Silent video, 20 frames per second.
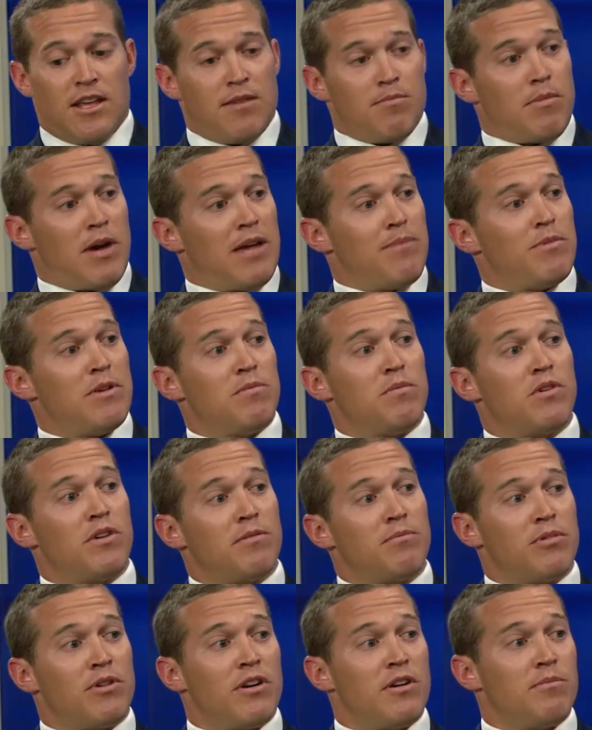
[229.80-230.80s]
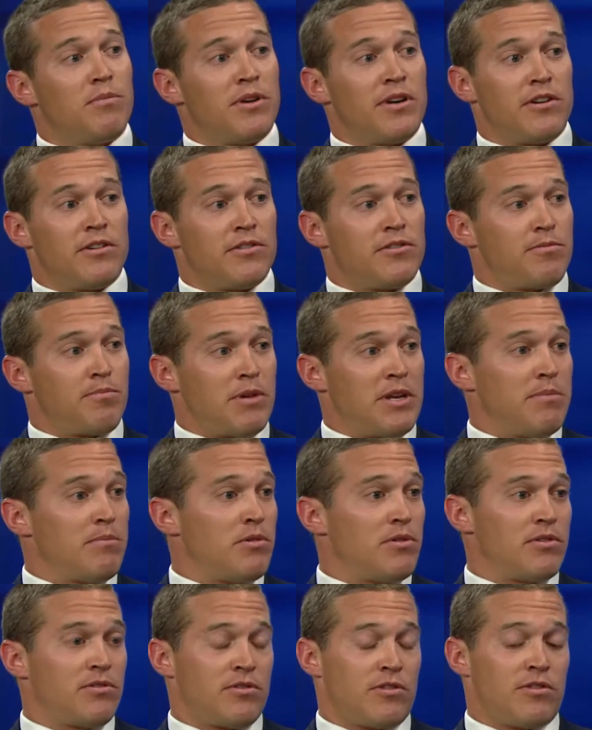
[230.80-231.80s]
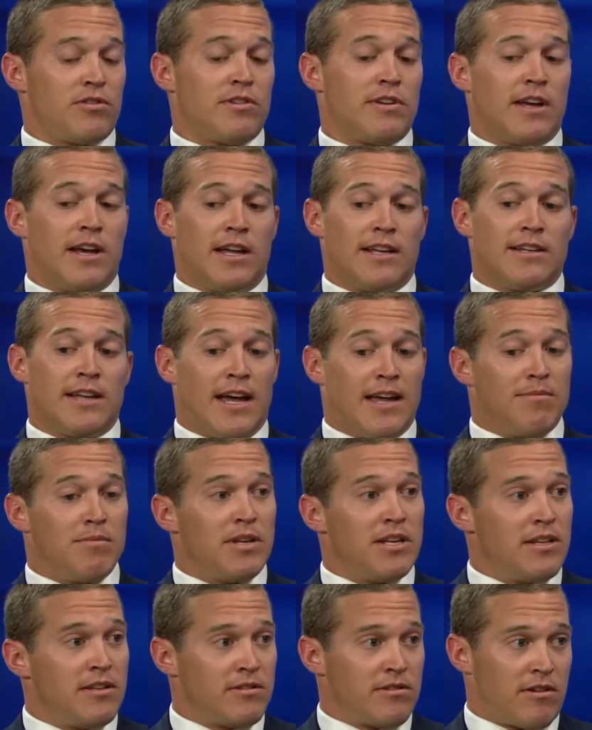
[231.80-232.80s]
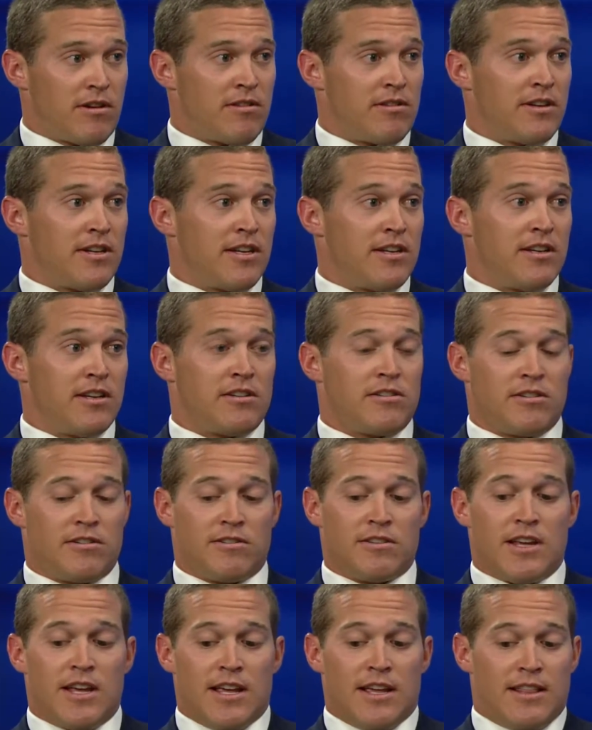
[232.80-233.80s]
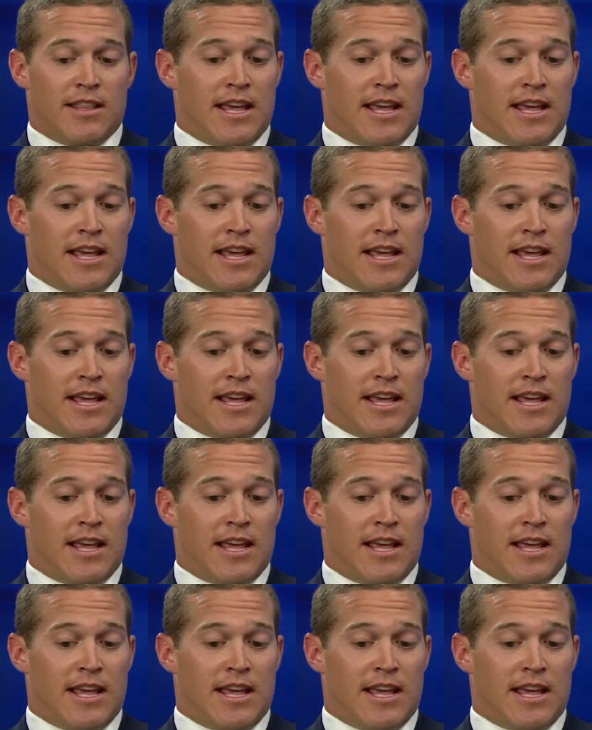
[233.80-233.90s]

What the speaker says: it might be more appropriate. Or people with certain diabetes or other conditions,